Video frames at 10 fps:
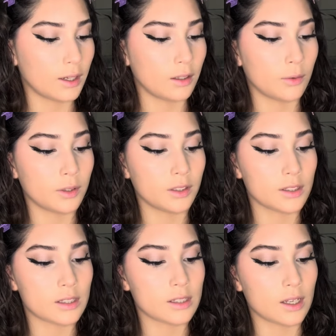go on the
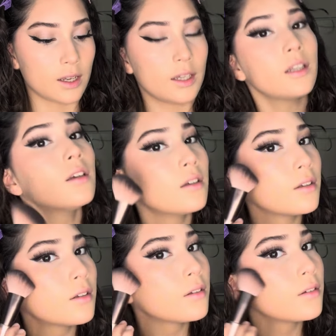side
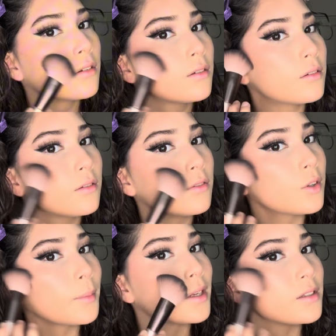
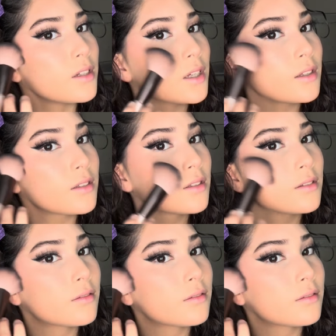for my cheeks.